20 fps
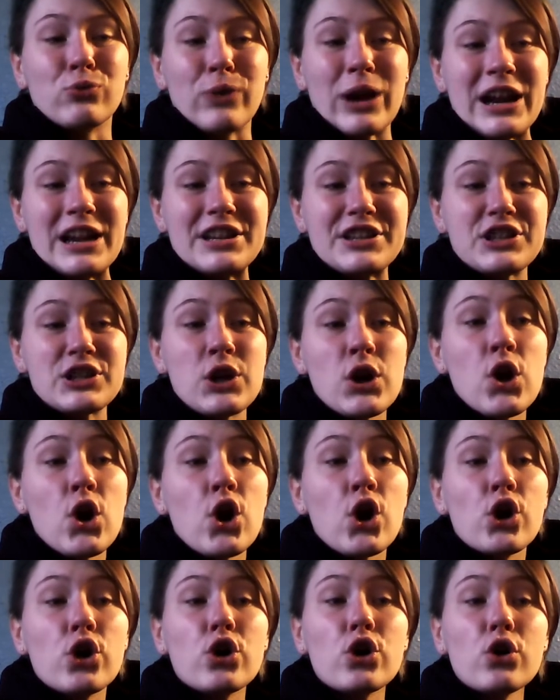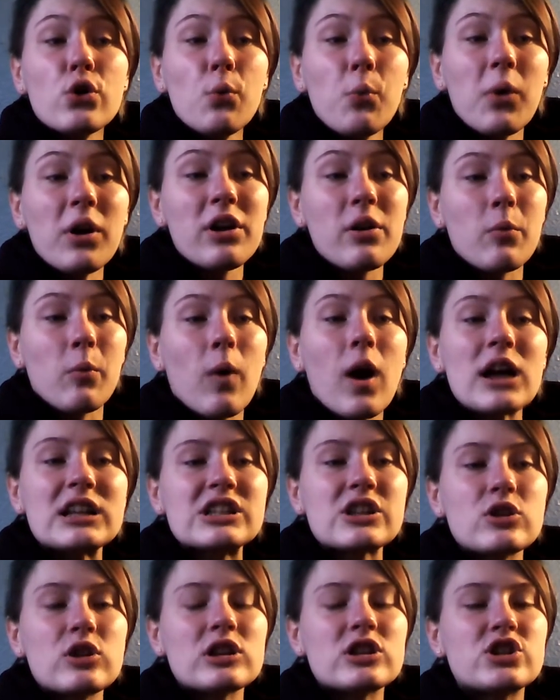great. Who wouldn't
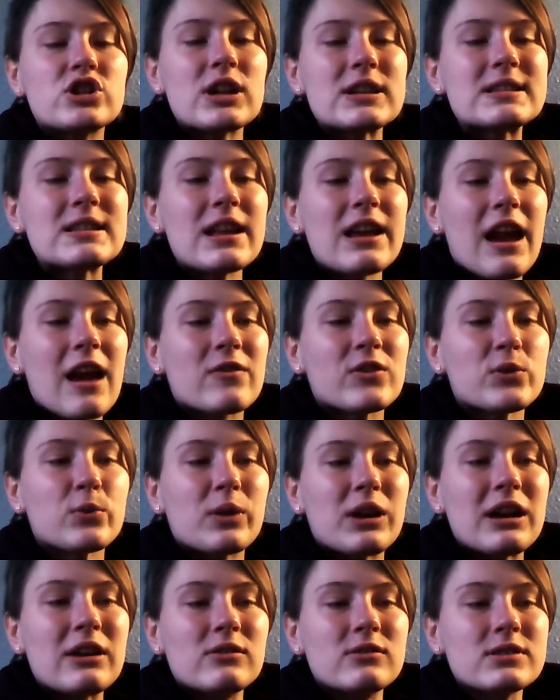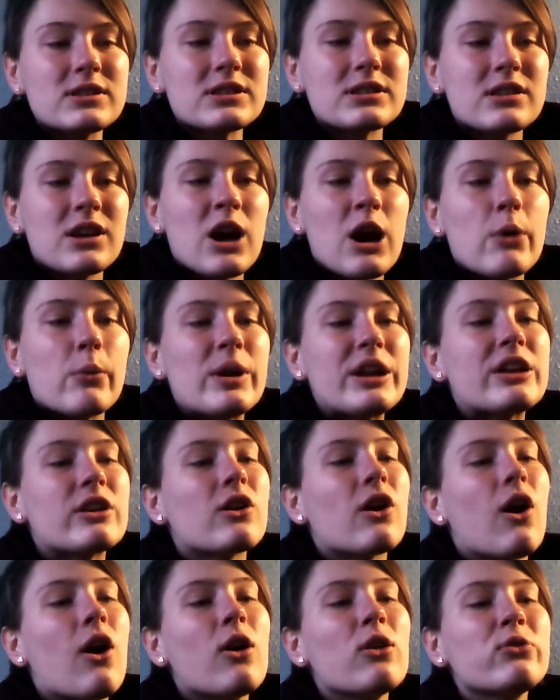want to look just like everyone else? We
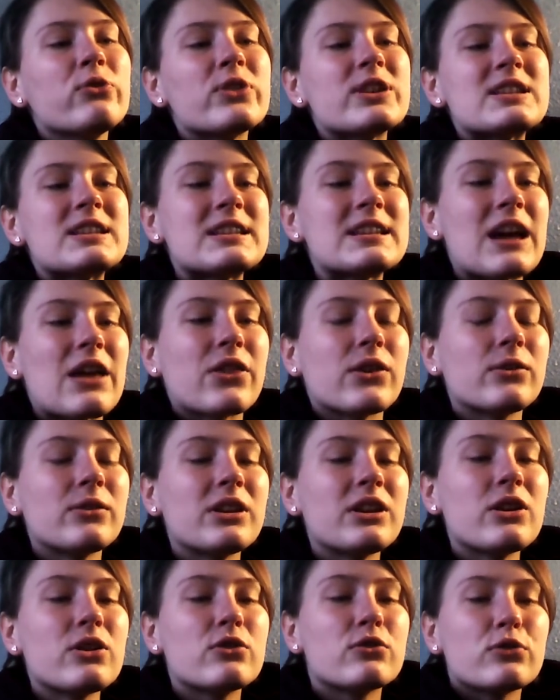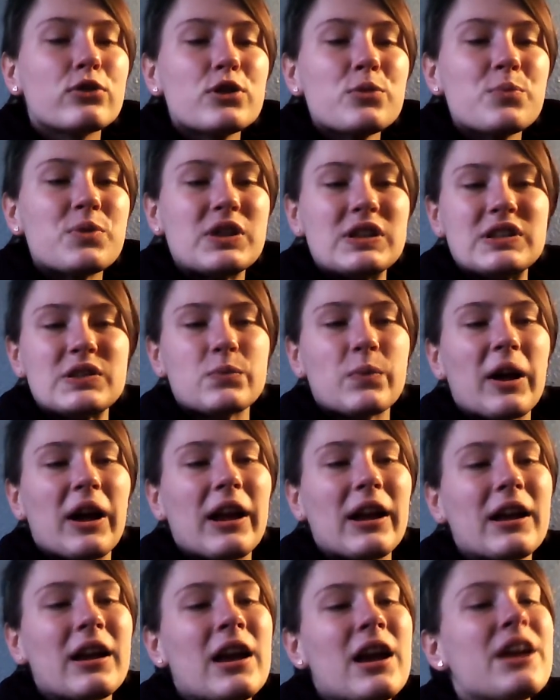can all fit together in a group this
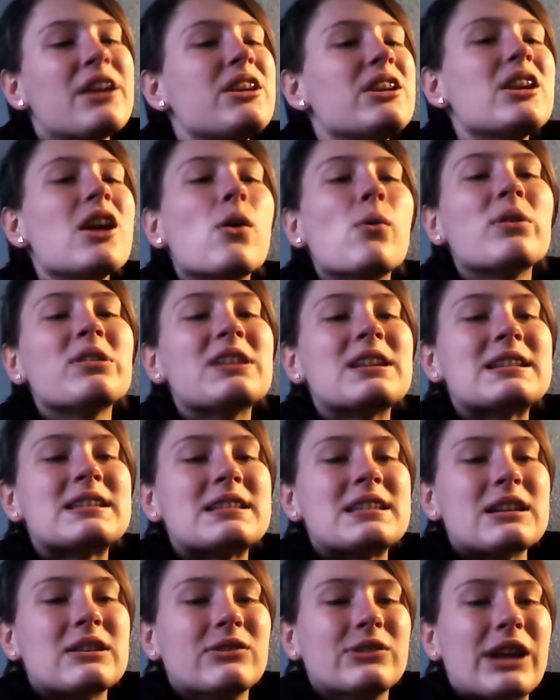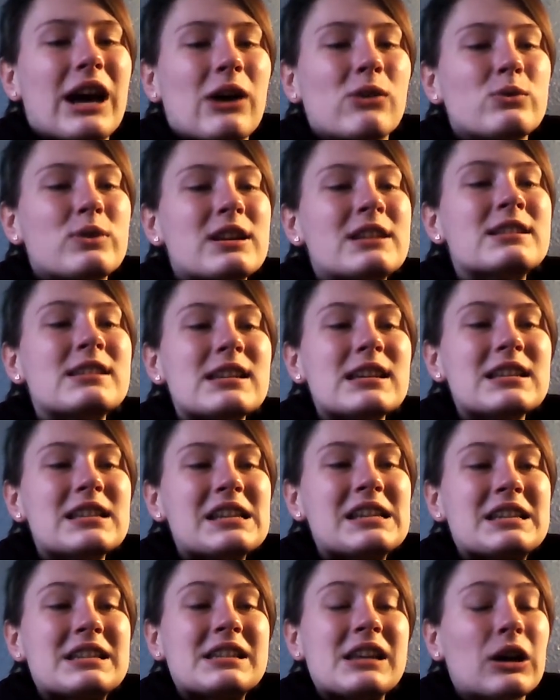way. No one gets singled out. It's
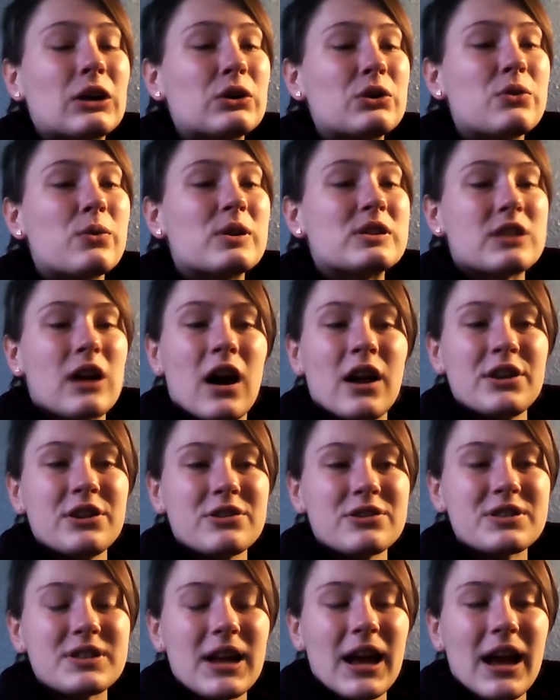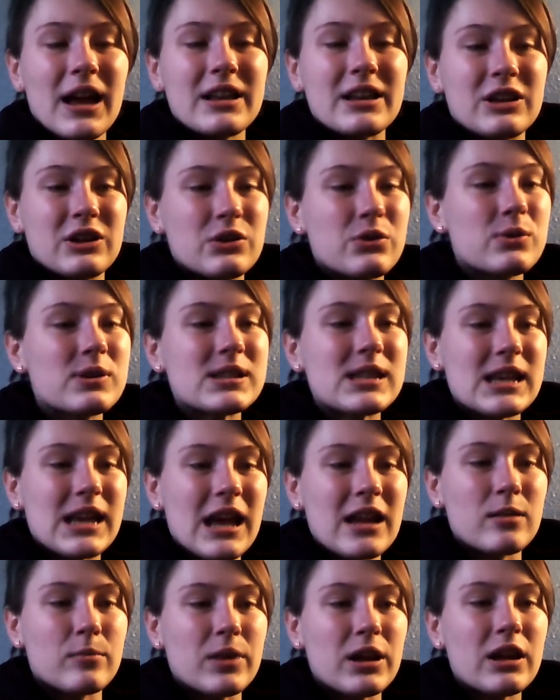easy to tell who is on your side and who is
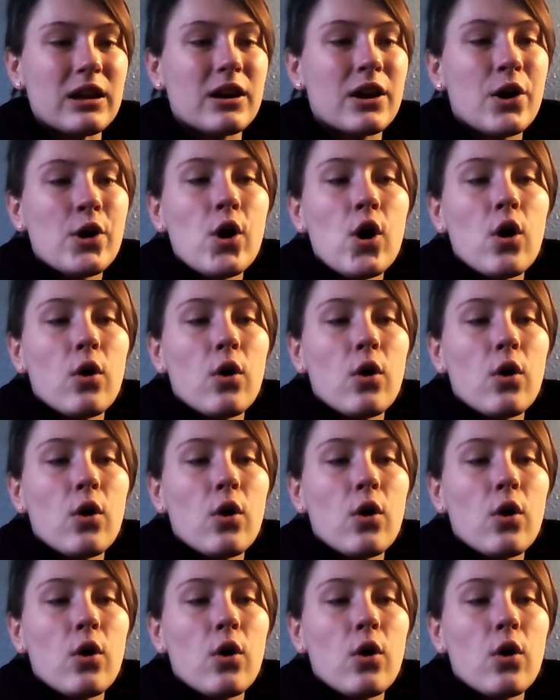the enemy.